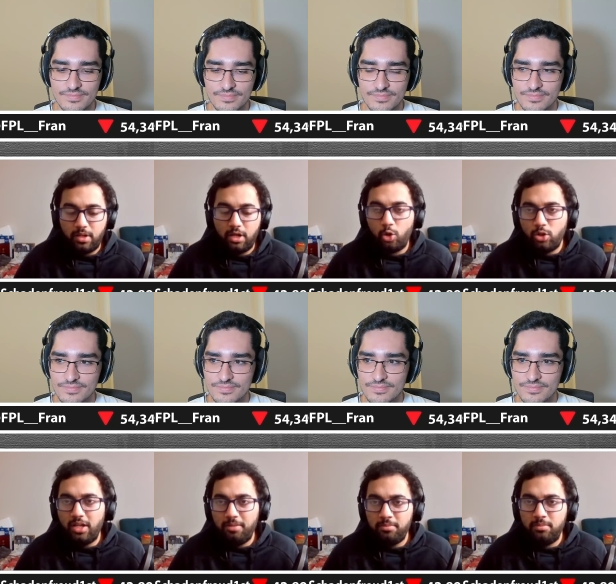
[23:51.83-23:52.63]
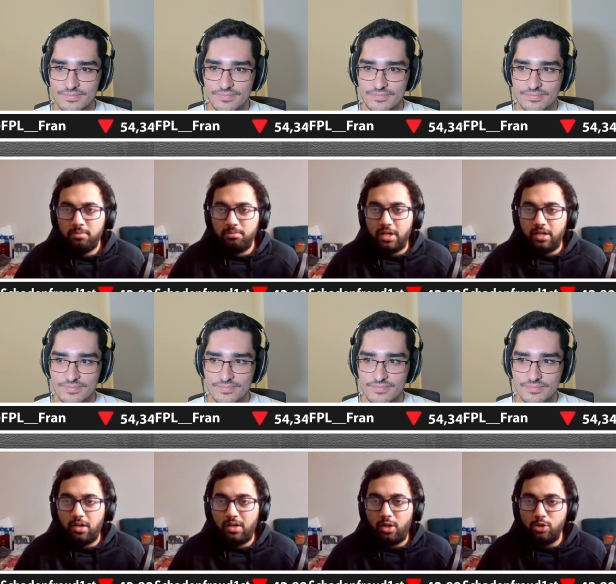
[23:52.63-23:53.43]
Speaker 1: a good team,
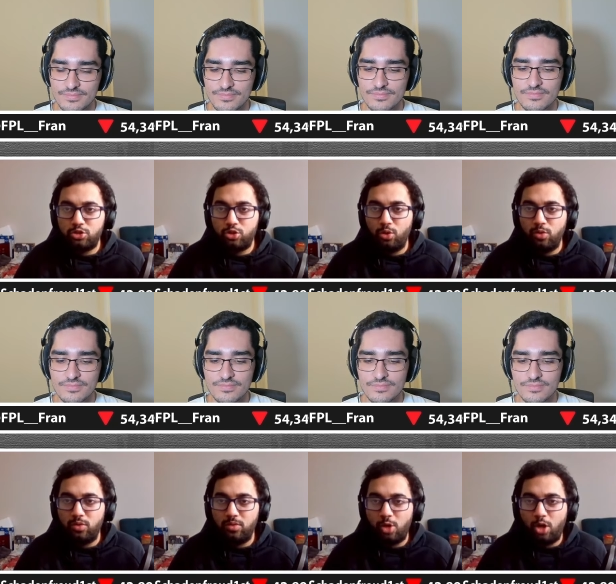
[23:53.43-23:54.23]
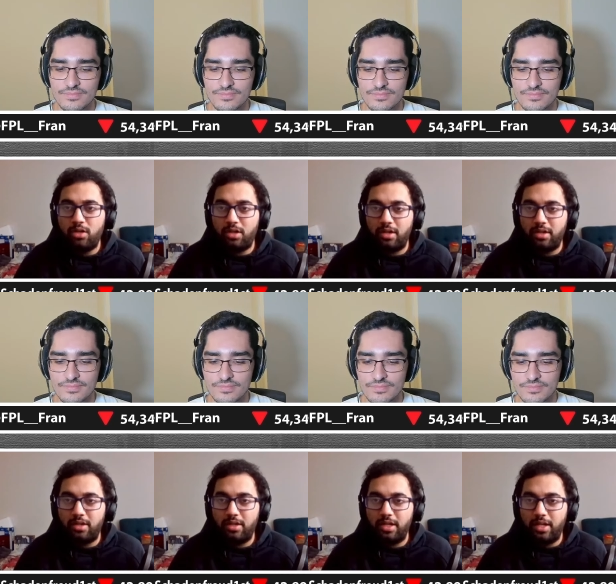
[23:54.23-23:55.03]
but also not
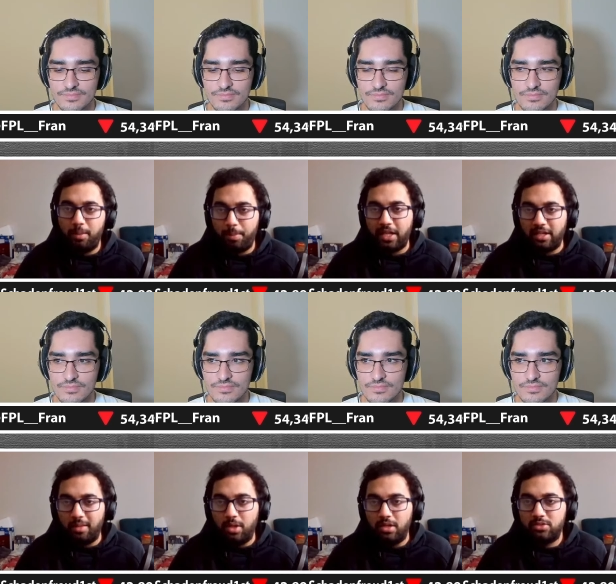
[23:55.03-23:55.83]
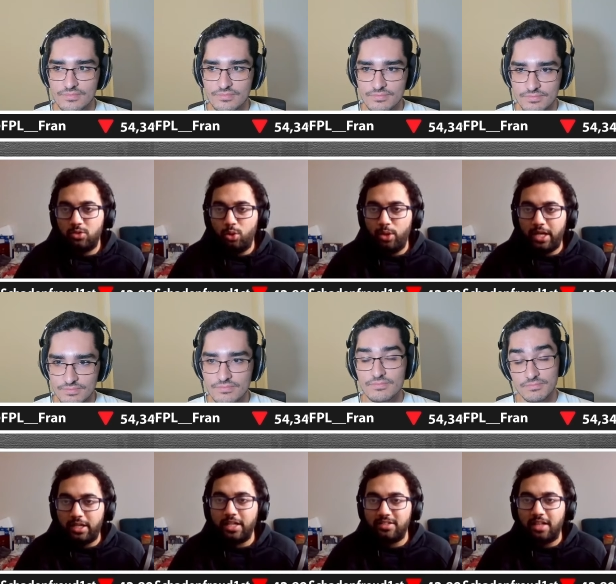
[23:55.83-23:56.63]
impregnable. So I
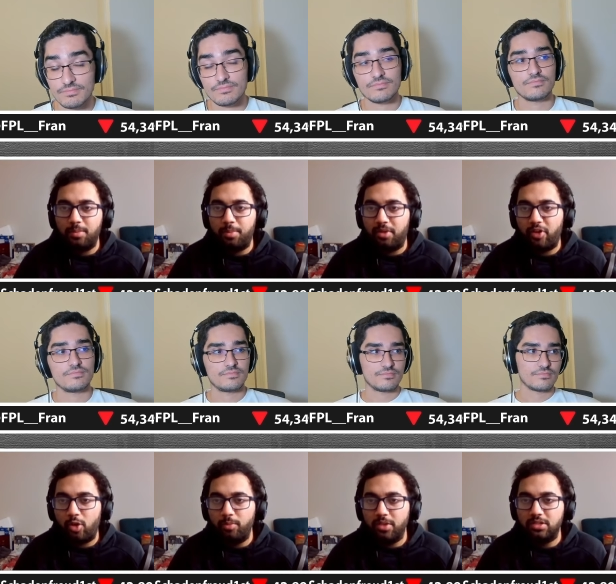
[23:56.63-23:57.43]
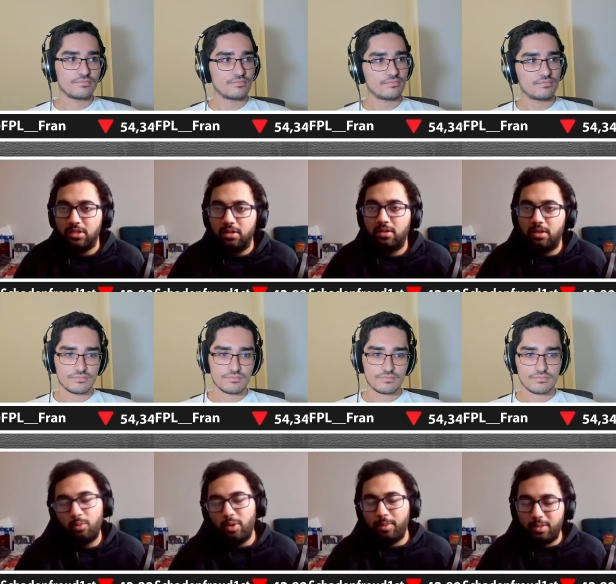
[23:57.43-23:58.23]
think it's like the perfect combination.
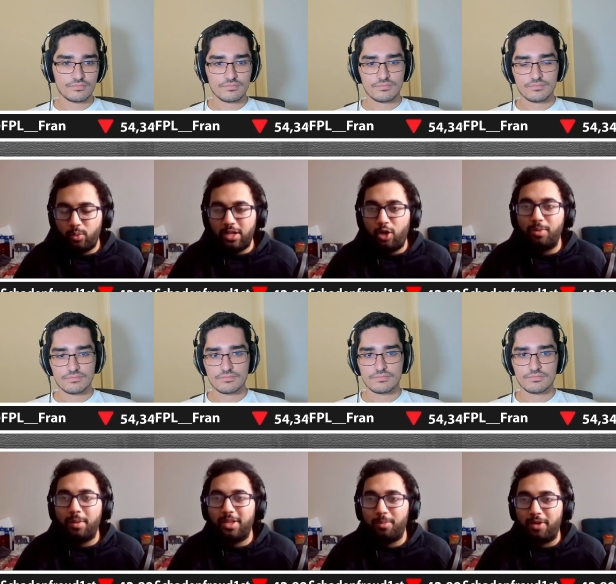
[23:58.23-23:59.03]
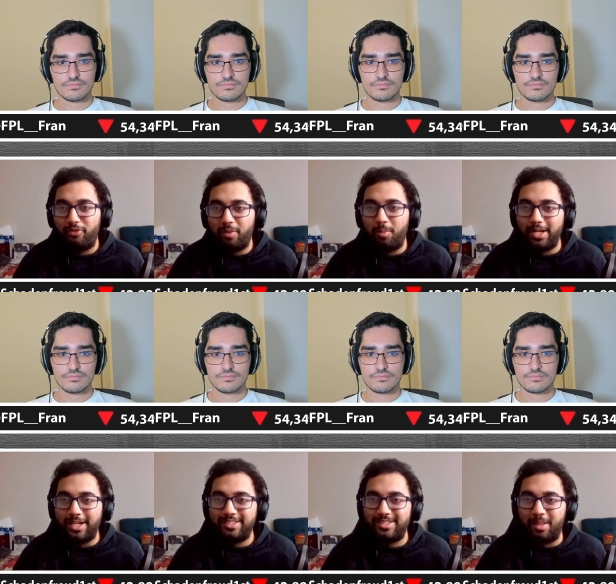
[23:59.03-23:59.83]
Maybe, well, not maybe the perfect, but
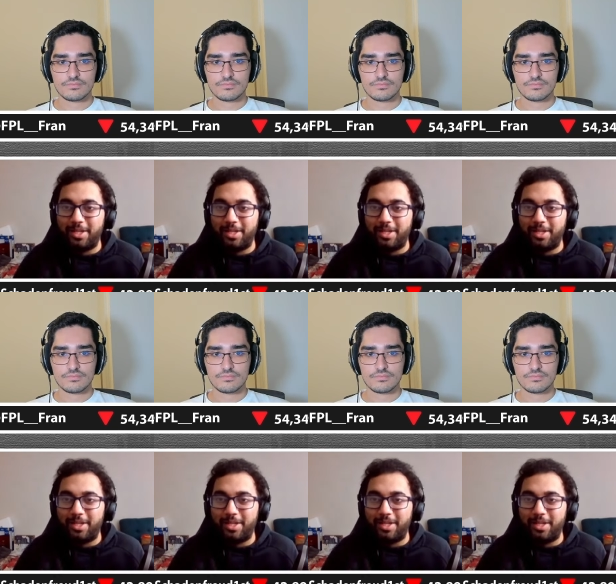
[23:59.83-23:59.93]
it's the